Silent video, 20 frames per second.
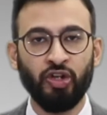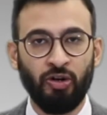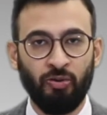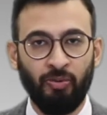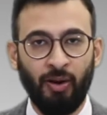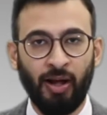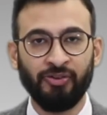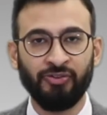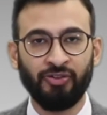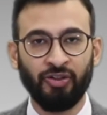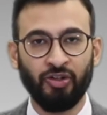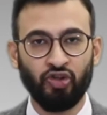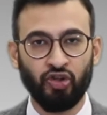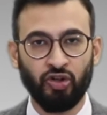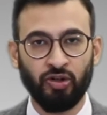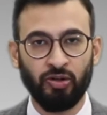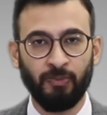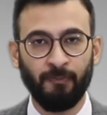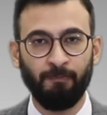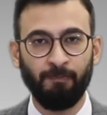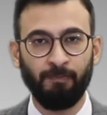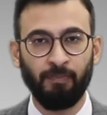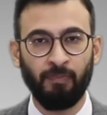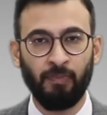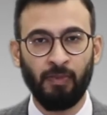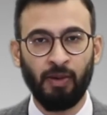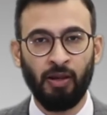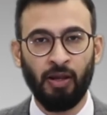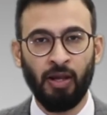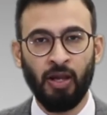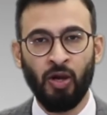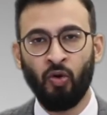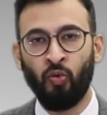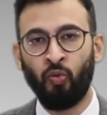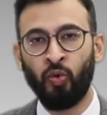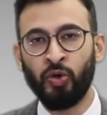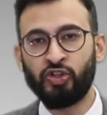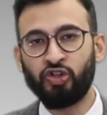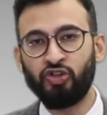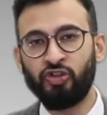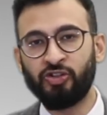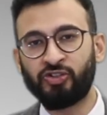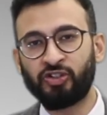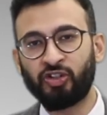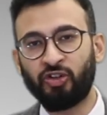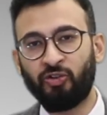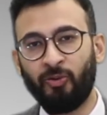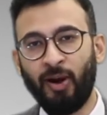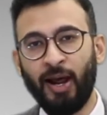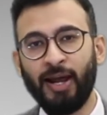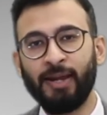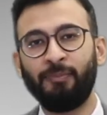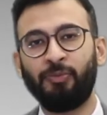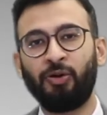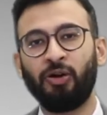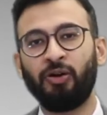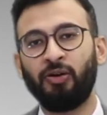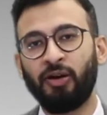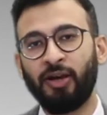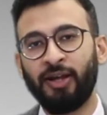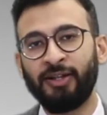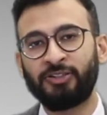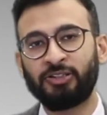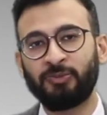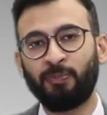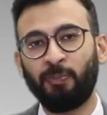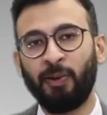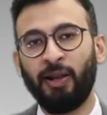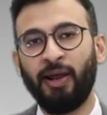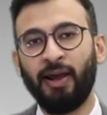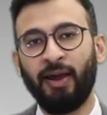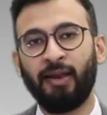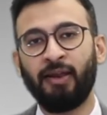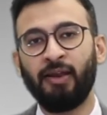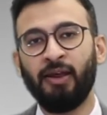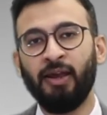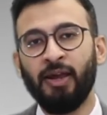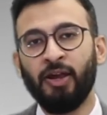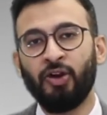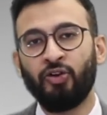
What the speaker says: Transition, which described its plan